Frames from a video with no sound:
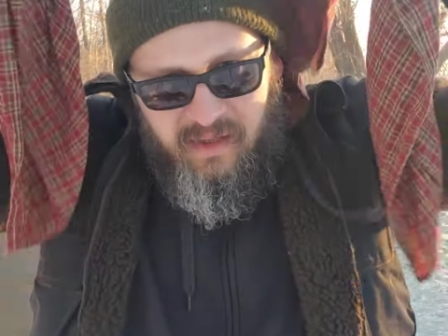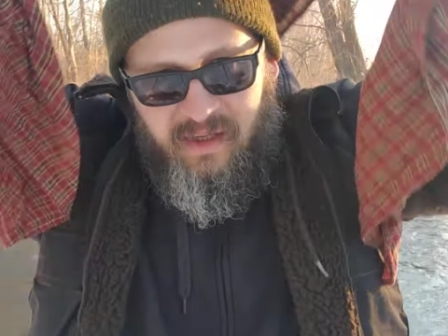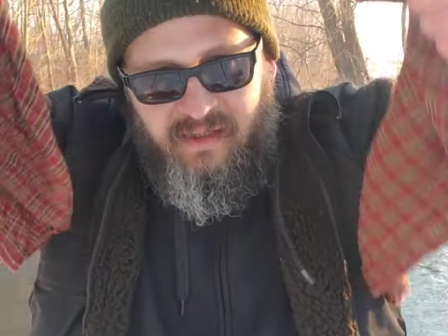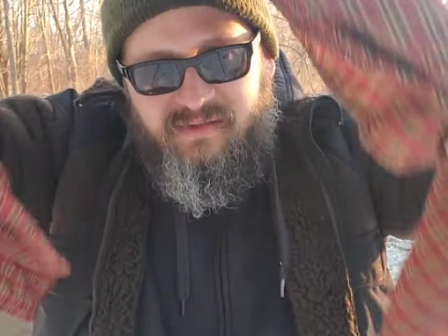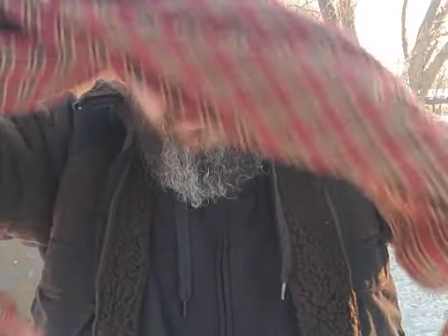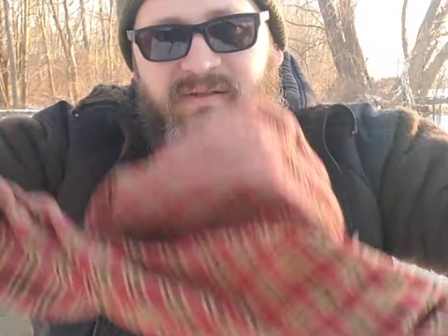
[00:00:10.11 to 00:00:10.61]

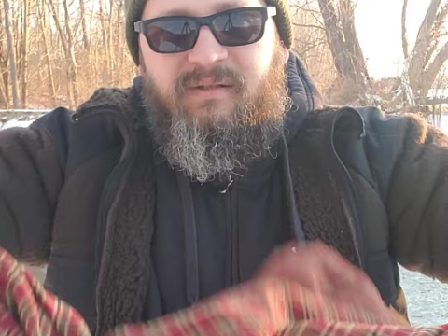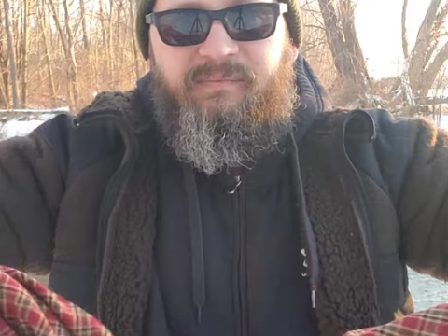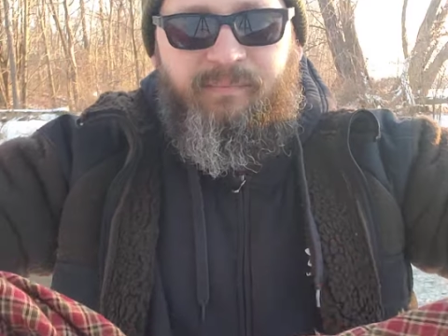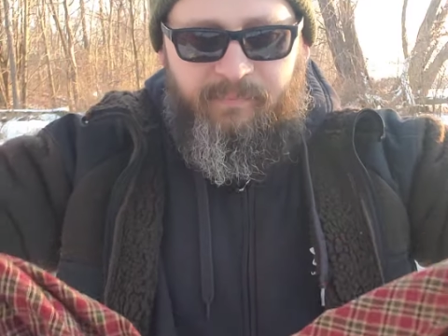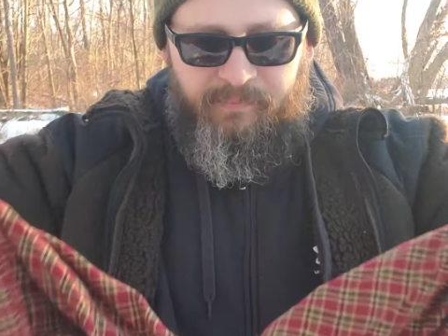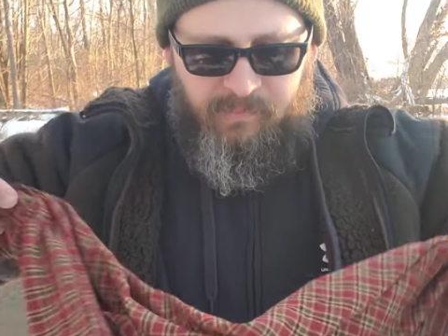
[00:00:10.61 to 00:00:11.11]
It's
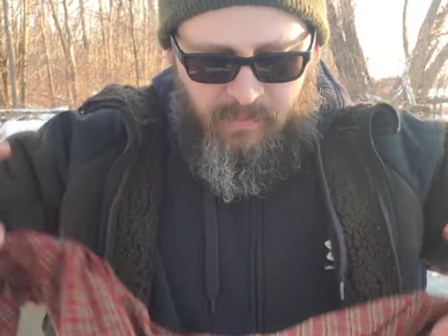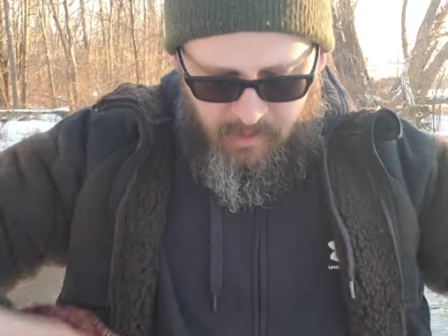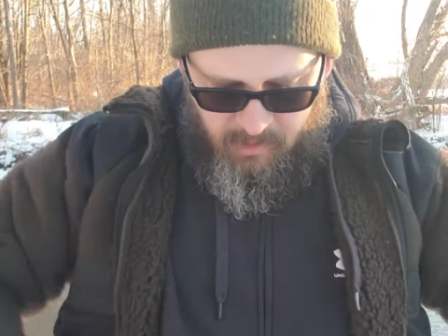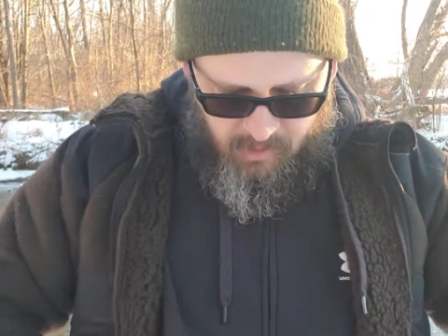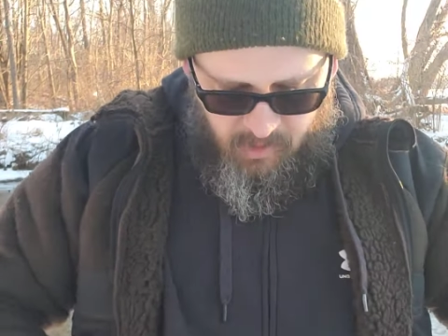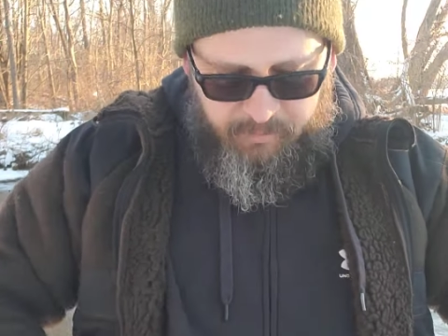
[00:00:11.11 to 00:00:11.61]

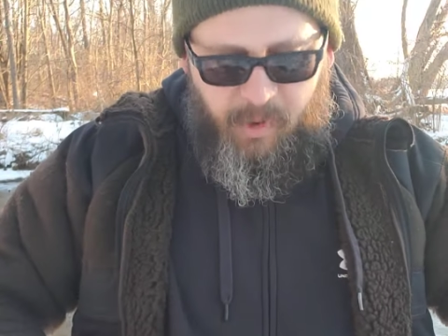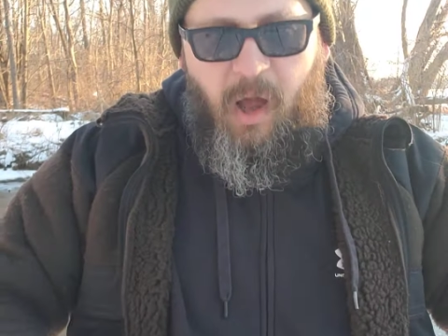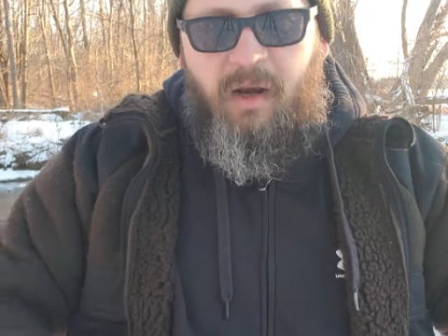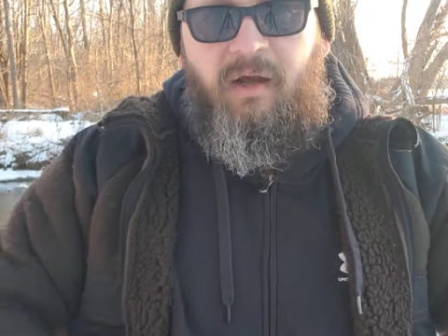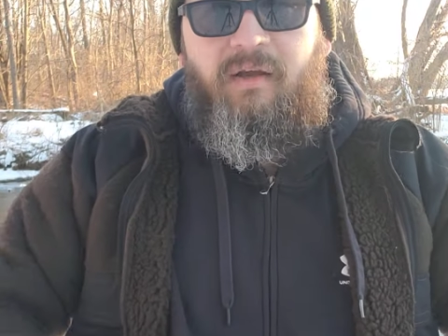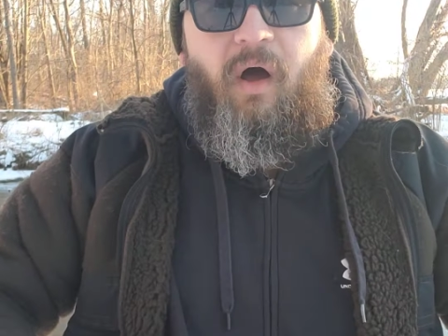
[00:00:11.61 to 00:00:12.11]
a
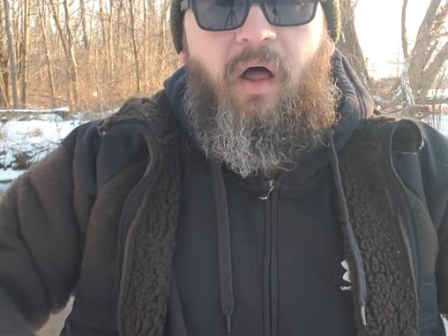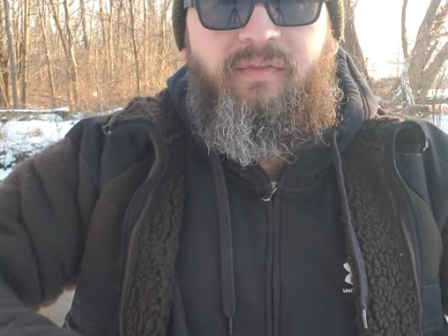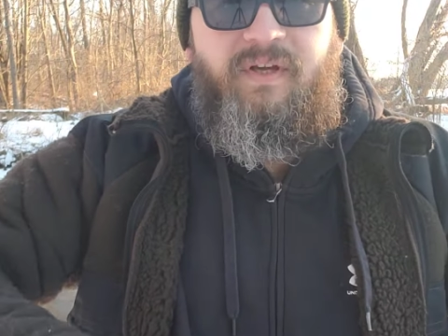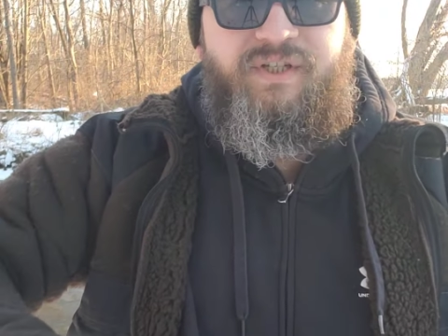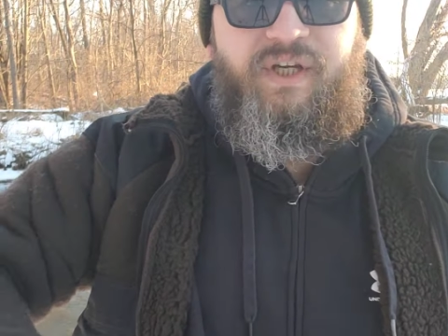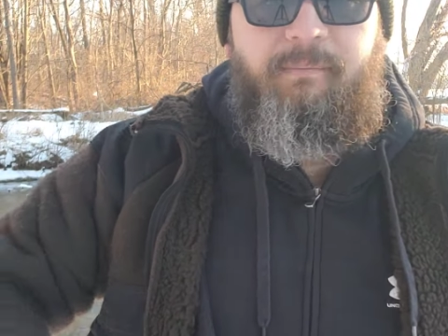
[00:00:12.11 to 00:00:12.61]
product called
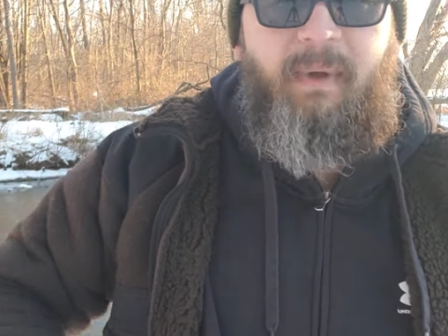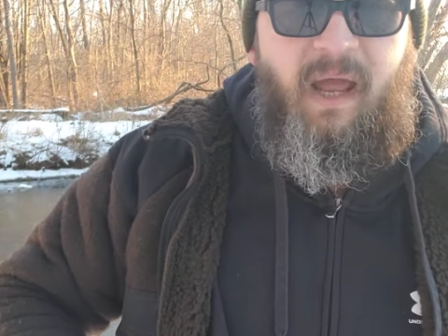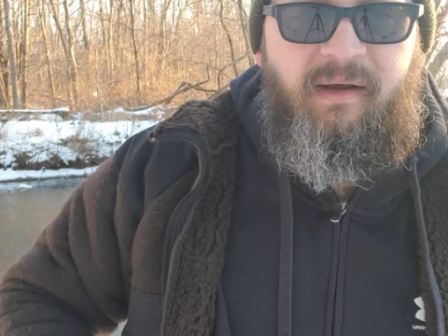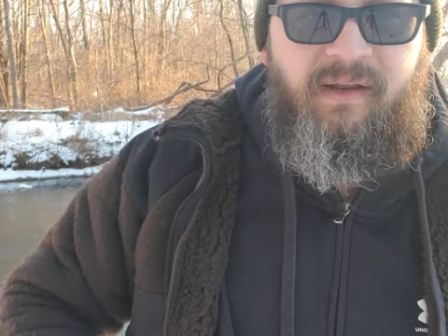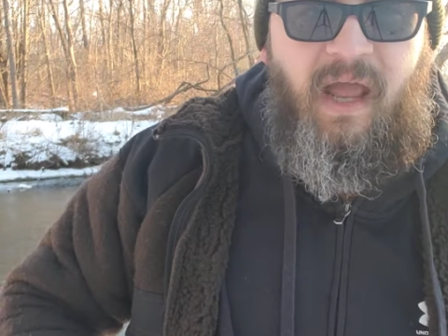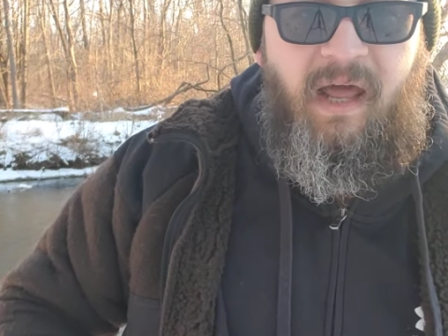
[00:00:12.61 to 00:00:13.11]
the
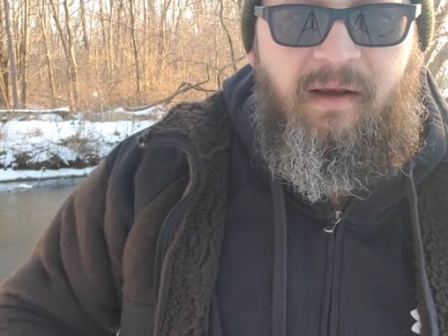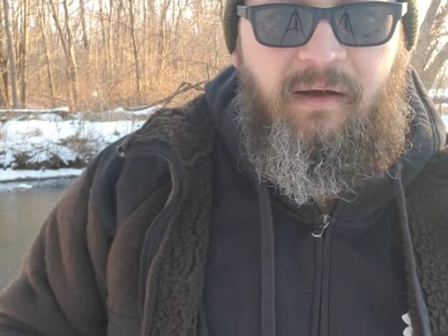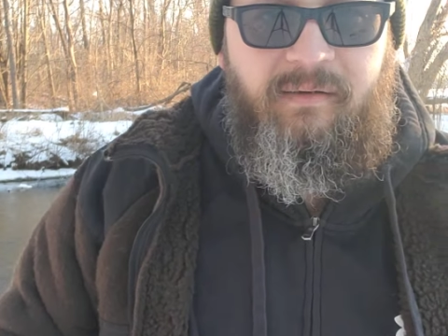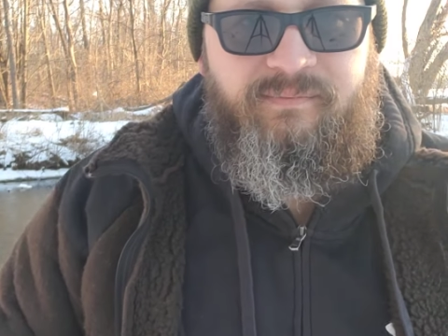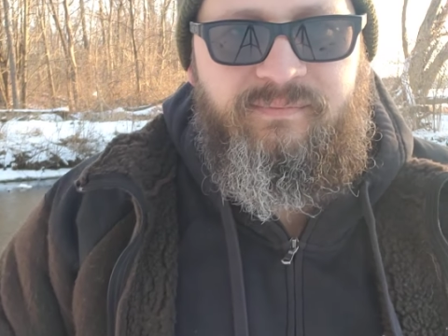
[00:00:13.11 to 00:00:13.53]
Shemandanna.